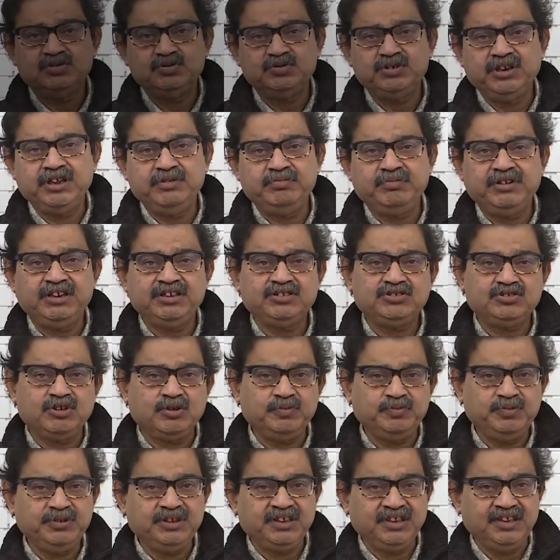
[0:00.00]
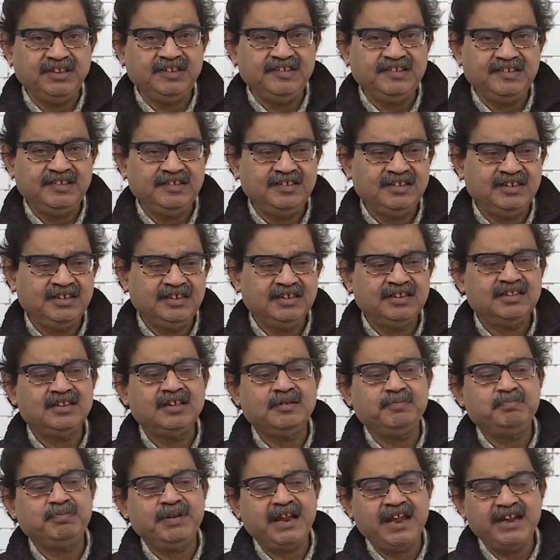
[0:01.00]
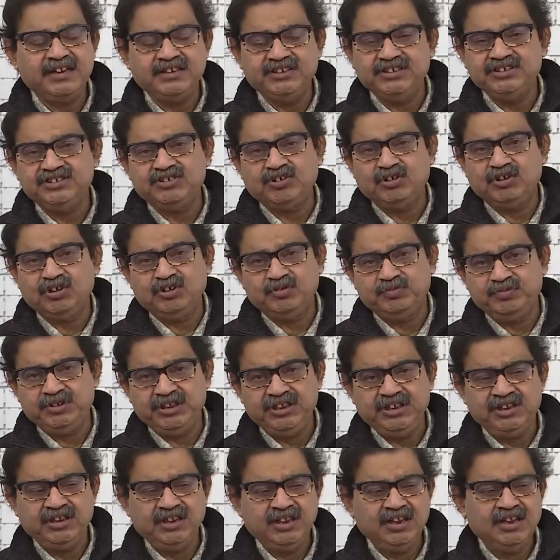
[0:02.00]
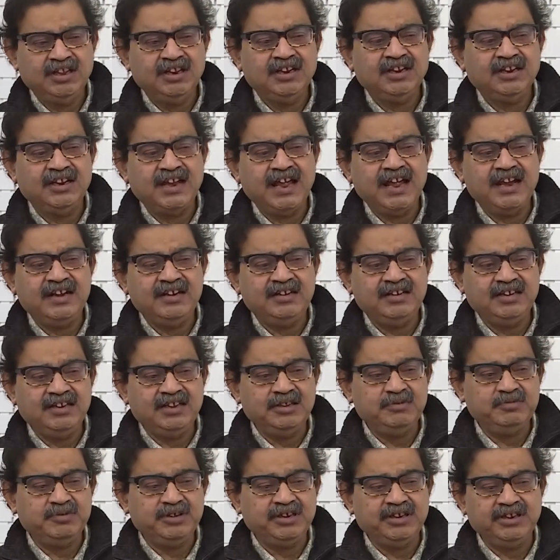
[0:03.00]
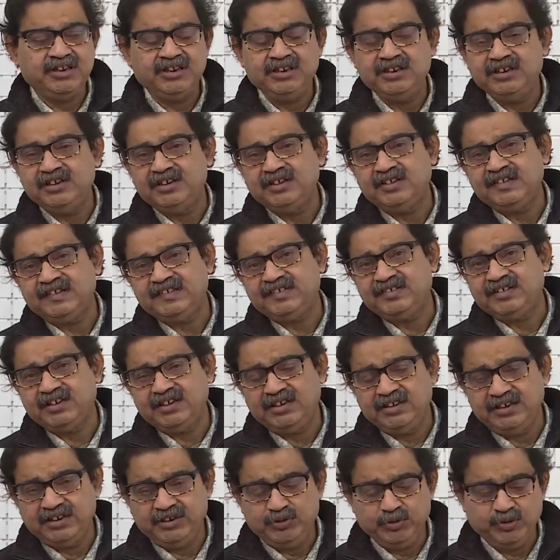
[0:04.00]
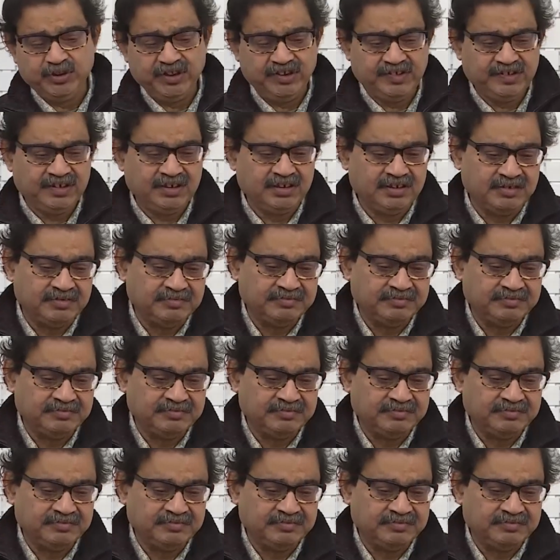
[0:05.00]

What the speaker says: Today my topic is the planned economy, land, labor, industry and education.